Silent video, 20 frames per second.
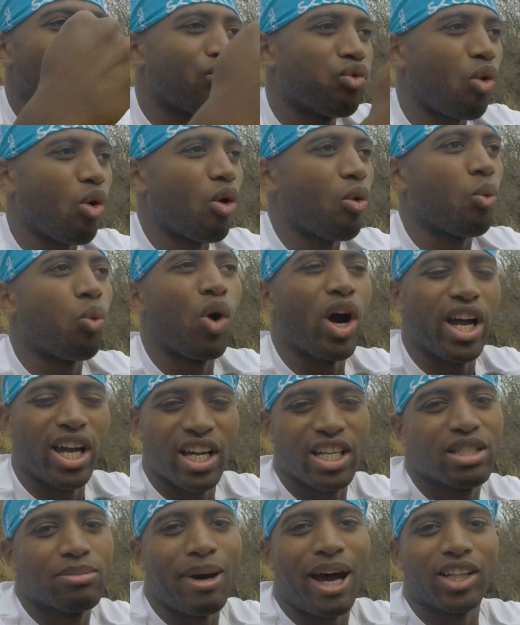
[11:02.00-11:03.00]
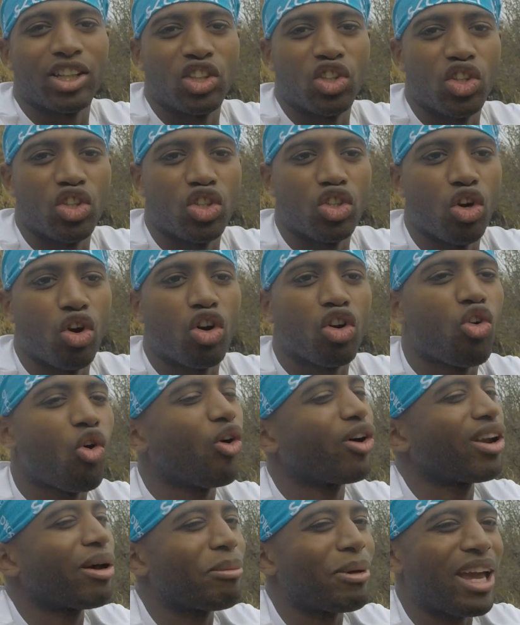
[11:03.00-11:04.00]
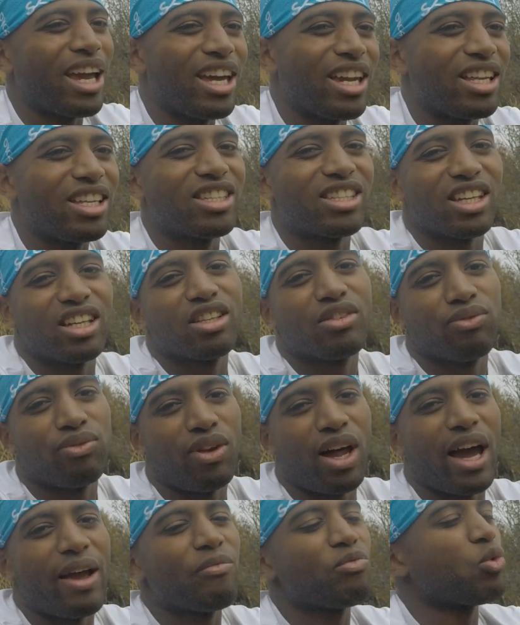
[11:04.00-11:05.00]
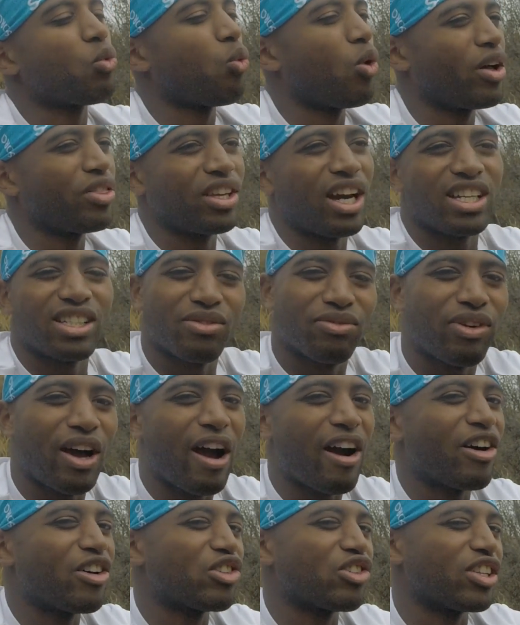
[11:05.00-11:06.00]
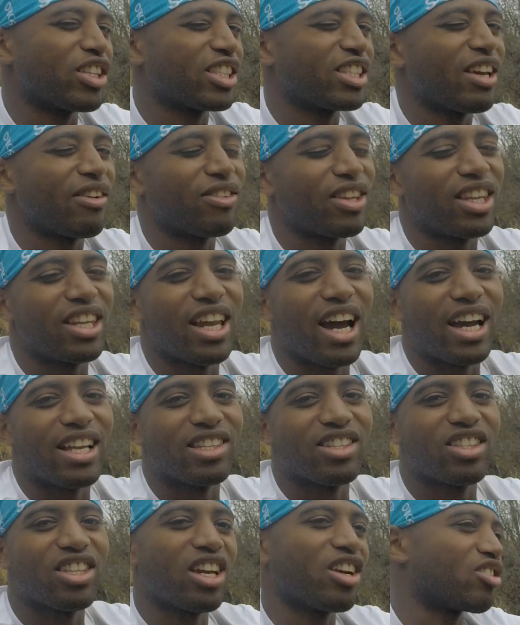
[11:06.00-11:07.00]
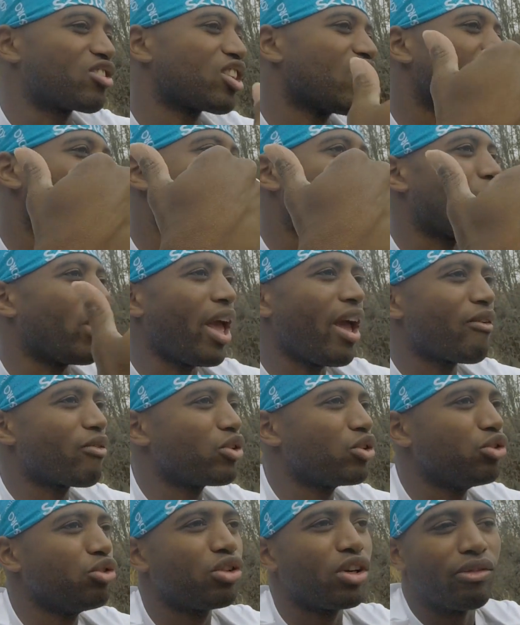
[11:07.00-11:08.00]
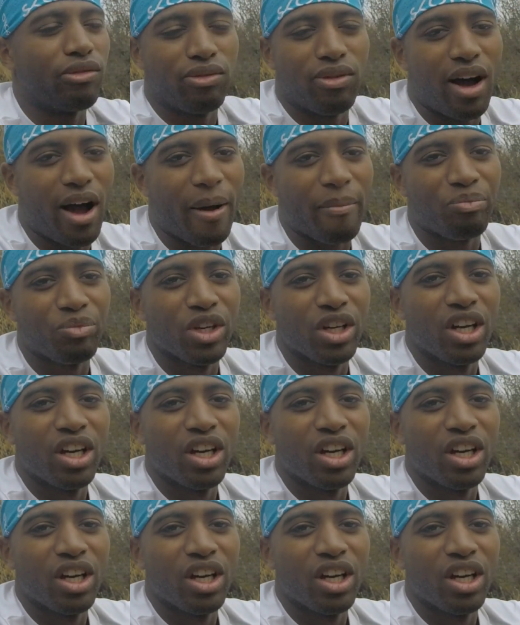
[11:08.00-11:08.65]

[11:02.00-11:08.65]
for what is about to endure, going up 86 flight, 1,579 stairs, whatever you can find.